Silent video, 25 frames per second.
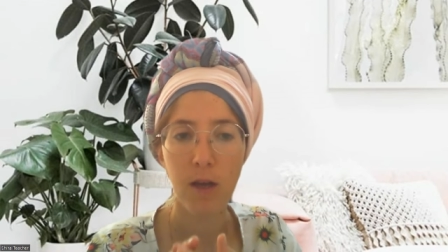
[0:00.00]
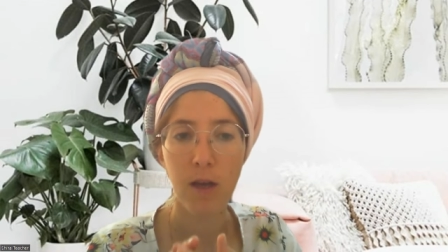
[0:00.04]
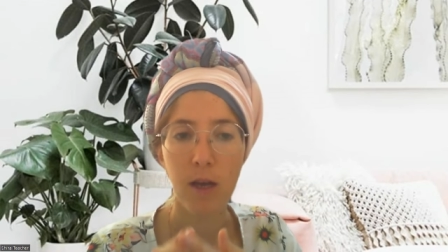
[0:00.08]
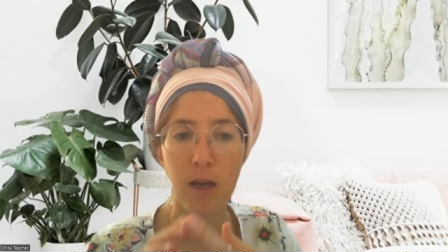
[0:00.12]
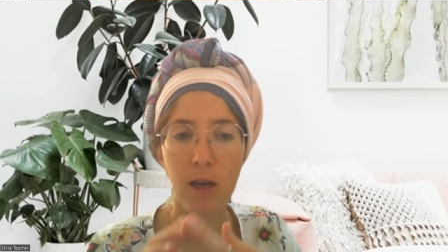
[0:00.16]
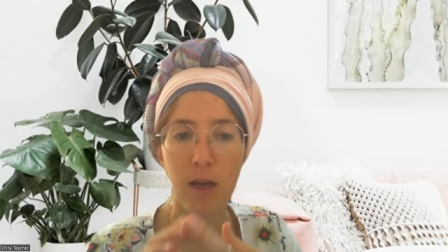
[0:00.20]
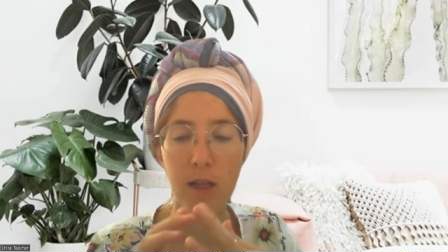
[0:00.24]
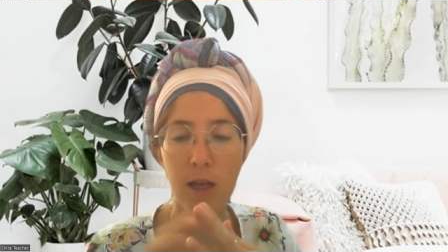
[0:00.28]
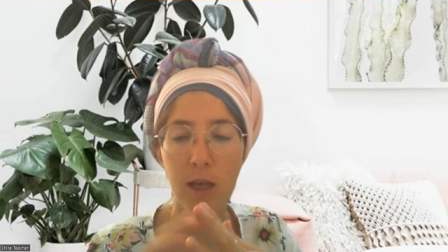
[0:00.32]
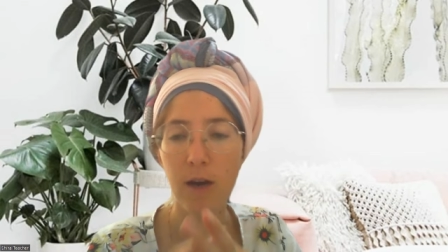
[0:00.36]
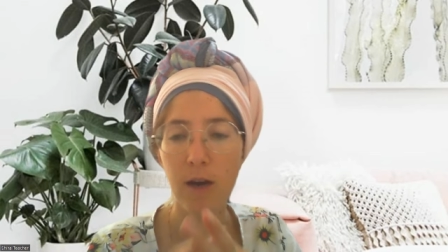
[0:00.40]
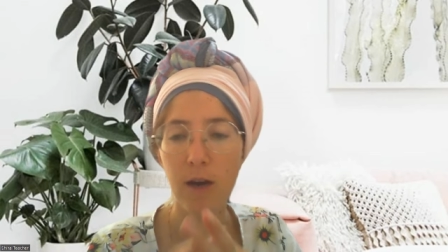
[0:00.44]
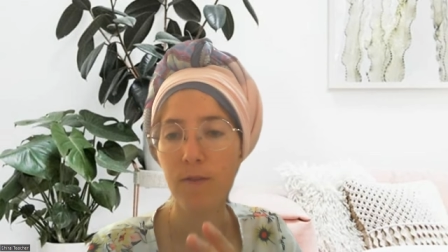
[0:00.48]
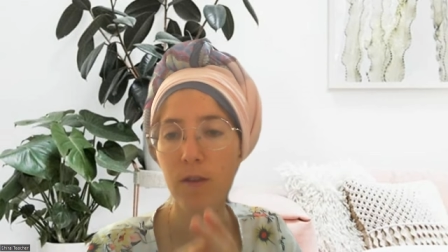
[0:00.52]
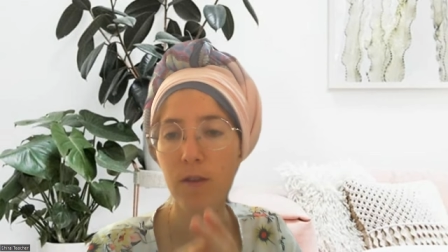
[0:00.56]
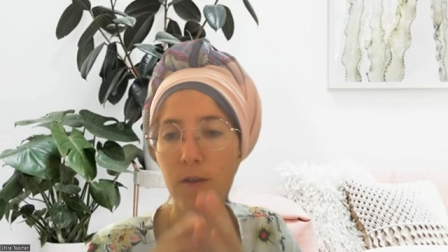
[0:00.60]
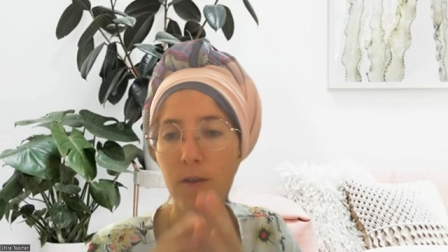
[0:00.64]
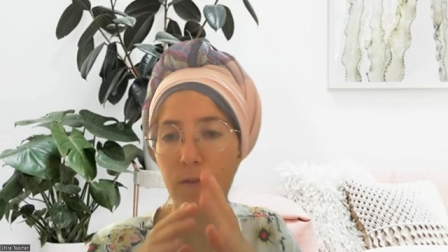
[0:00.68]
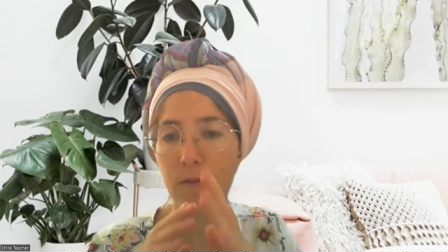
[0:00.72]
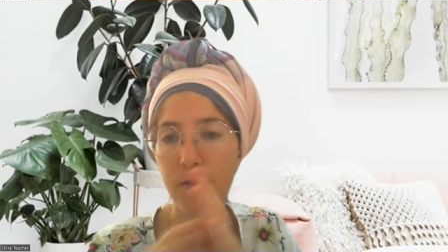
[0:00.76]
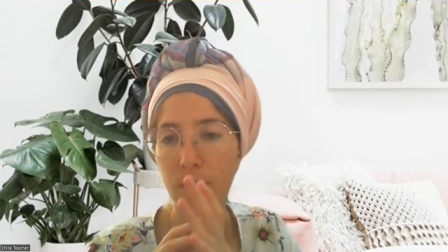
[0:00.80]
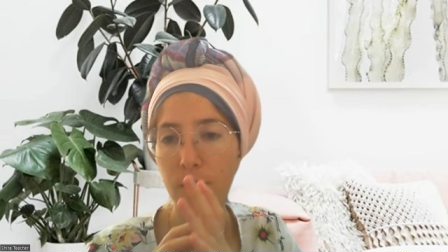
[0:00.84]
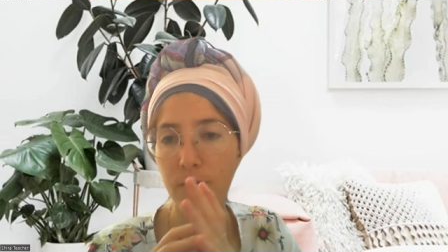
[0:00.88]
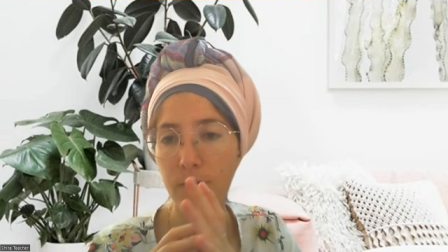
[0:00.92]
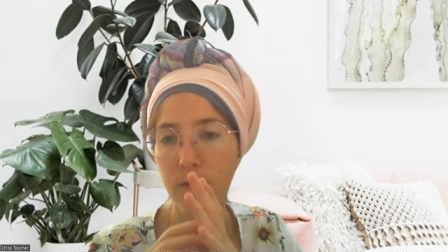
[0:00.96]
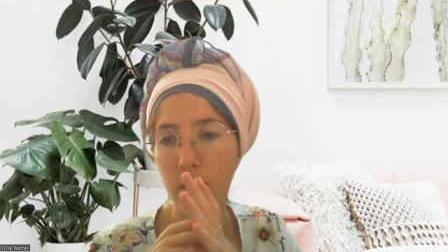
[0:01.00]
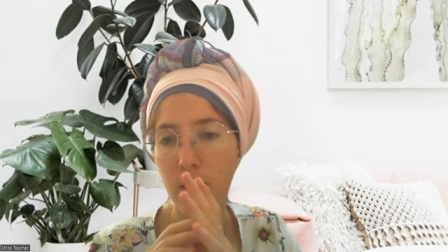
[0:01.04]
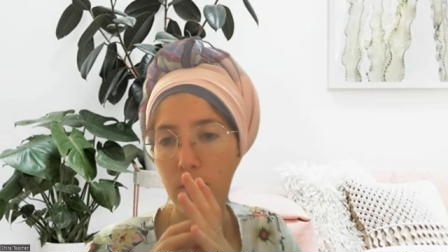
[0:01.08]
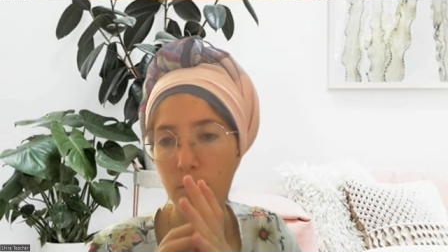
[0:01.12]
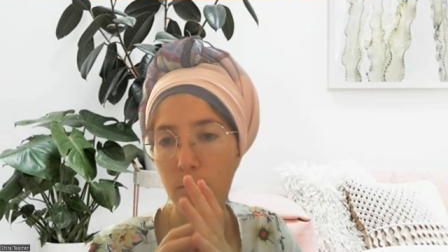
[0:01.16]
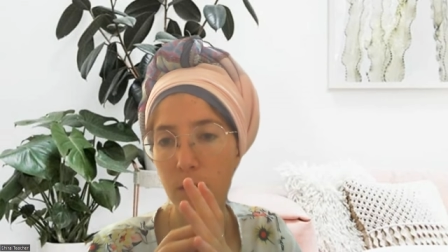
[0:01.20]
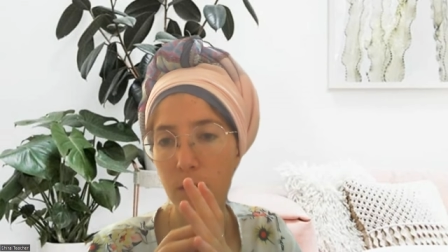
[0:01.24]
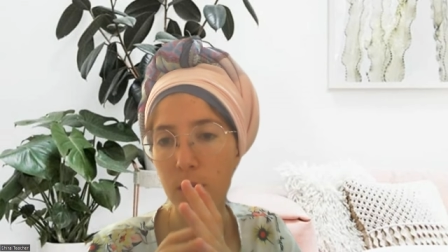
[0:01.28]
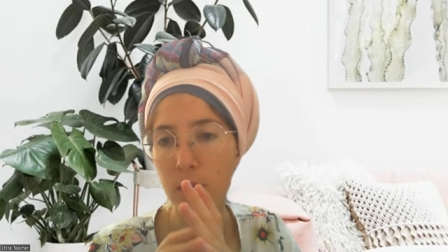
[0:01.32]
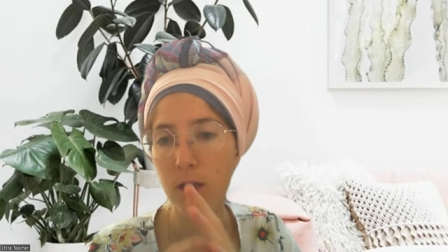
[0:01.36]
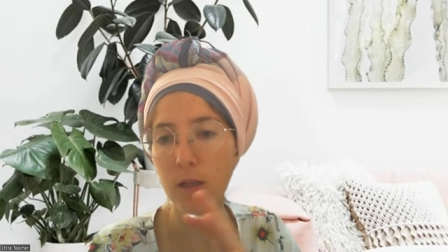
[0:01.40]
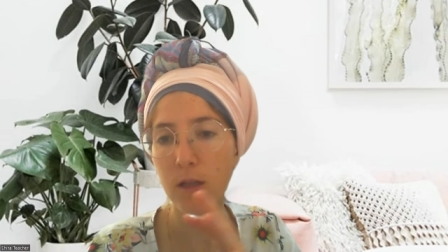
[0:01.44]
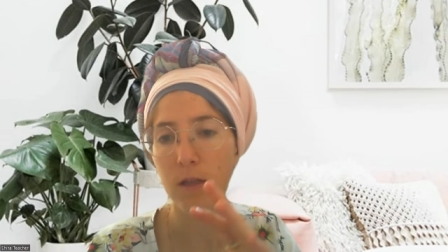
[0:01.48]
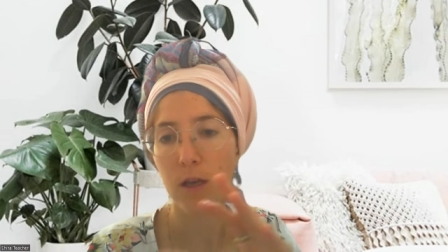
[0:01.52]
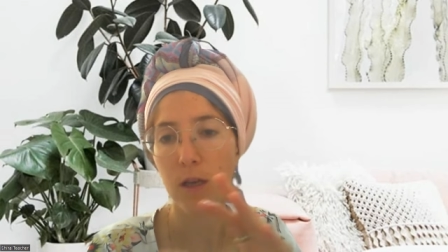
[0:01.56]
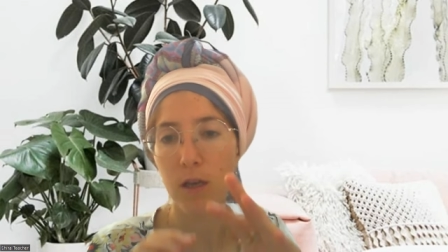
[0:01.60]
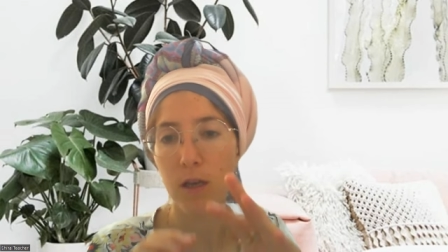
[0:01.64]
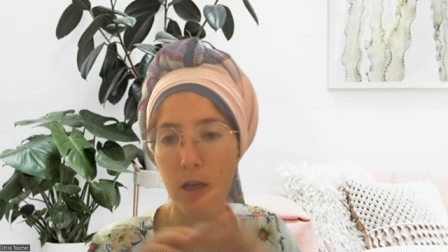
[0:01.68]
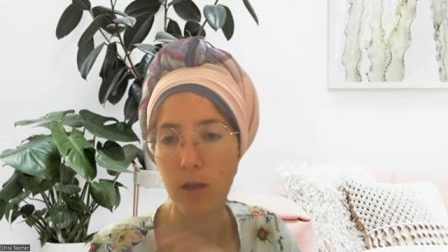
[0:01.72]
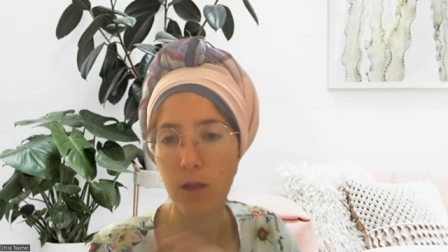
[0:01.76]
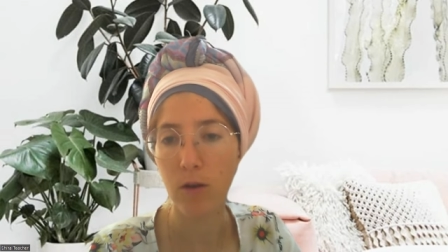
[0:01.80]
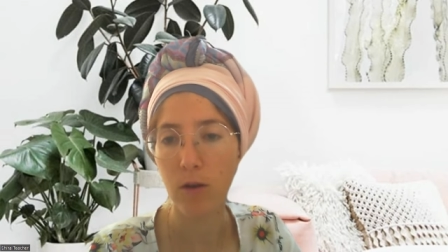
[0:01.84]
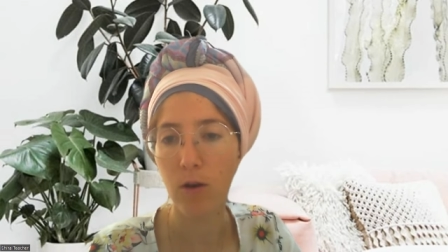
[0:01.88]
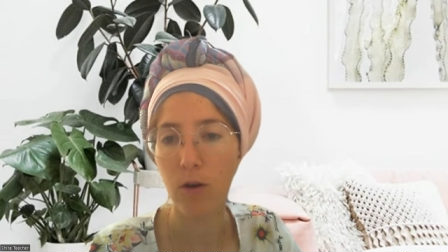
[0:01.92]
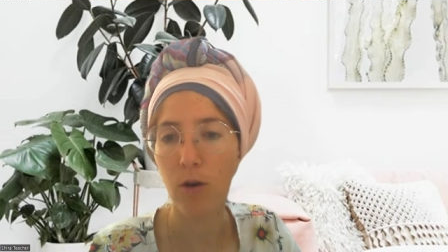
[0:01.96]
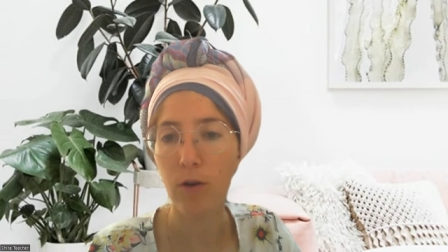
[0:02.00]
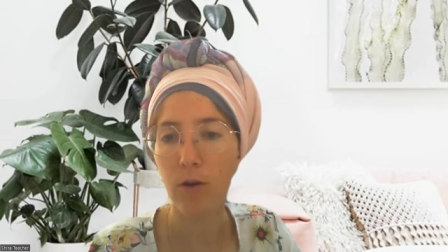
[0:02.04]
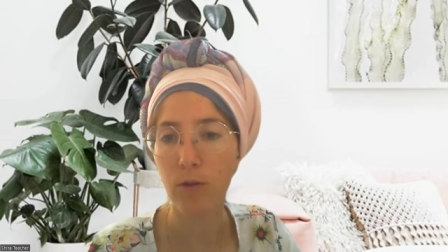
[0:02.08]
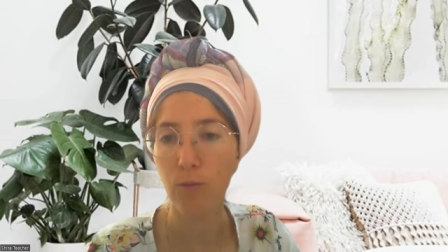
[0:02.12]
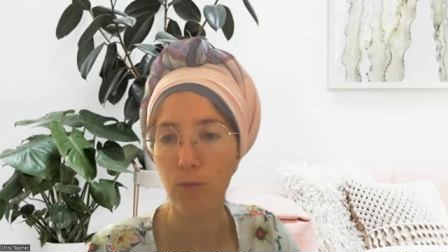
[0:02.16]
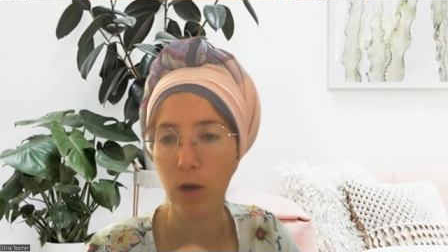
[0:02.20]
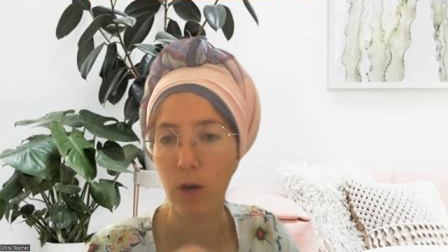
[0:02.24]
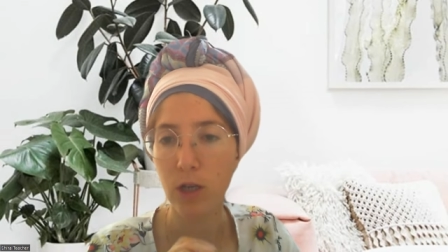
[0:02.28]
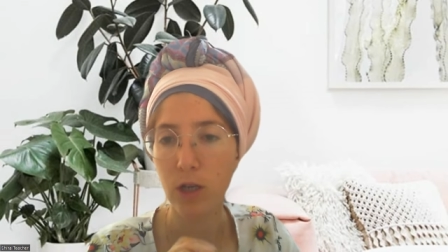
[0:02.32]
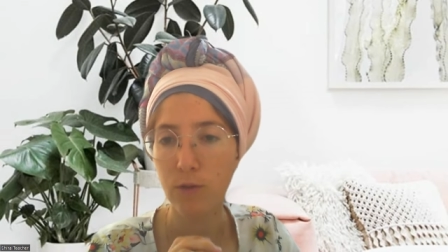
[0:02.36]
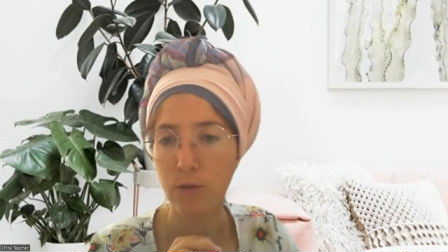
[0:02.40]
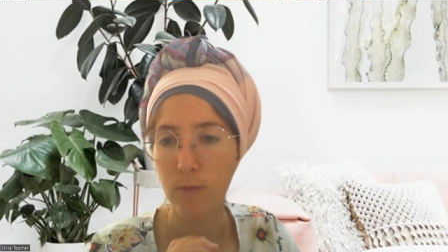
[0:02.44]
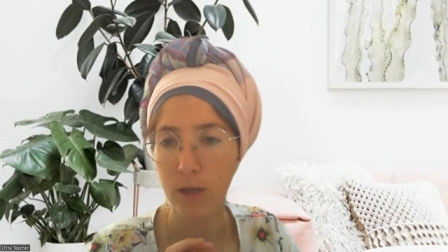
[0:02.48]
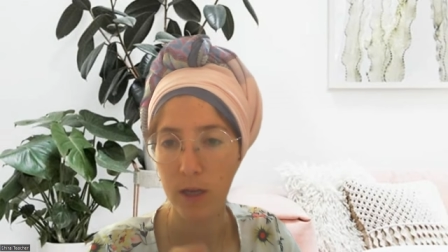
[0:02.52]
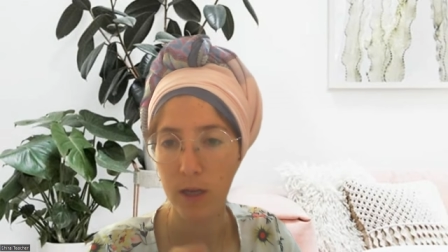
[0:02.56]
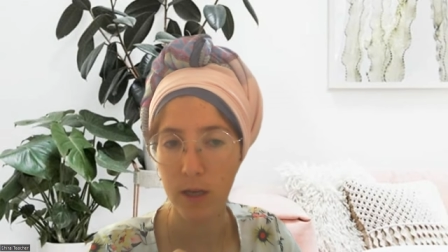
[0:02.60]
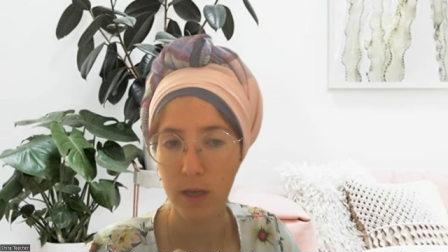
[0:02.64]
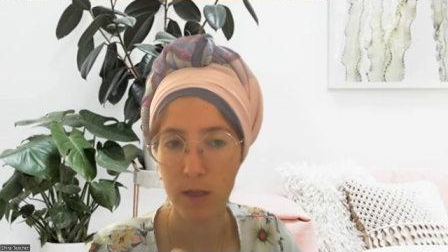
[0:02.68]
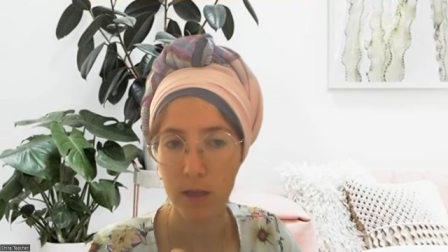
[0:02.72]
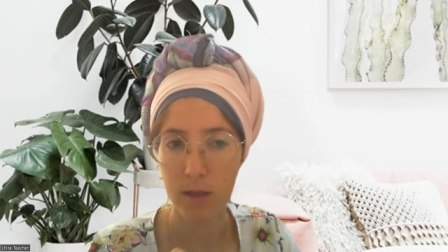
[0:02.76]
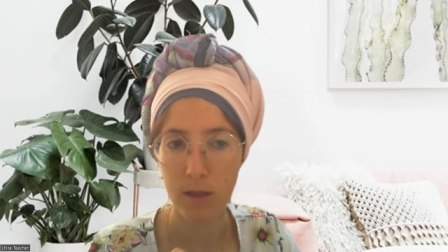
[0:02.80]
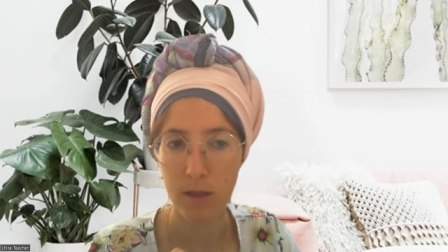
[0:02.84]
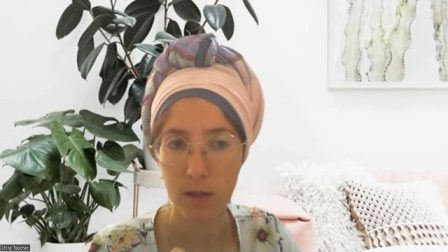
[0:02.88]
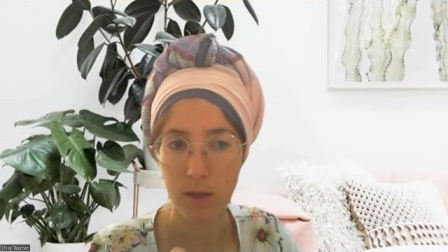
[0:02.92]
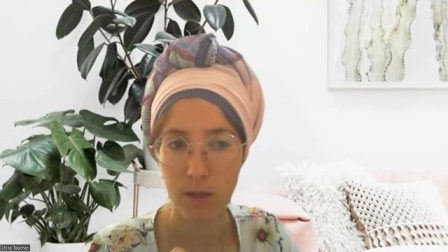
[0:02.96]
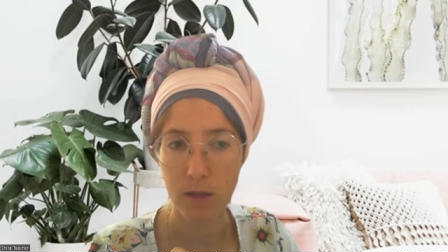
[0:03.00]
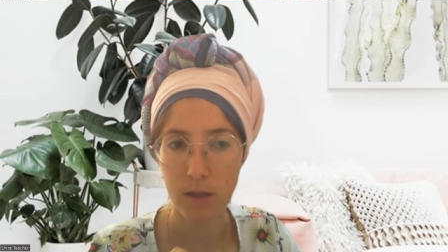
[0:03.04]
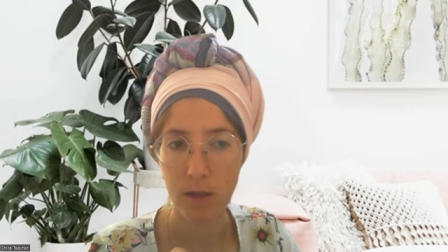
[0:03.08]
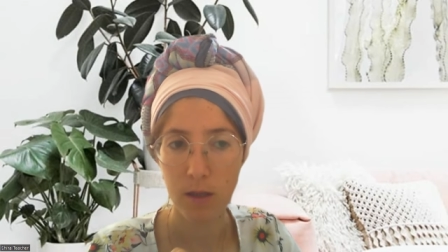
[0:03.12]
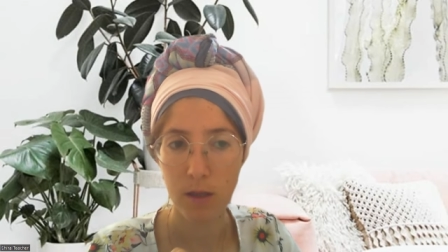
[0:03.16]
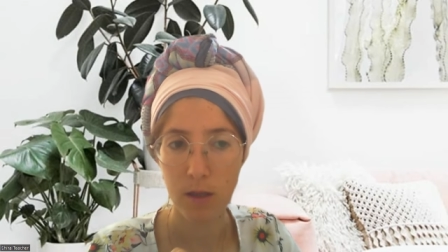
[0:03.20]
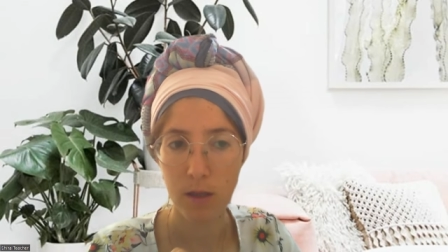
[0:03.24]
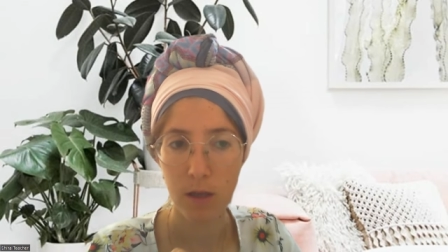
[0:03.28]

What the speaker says: And after 15 minutes, I can go and wash my hands.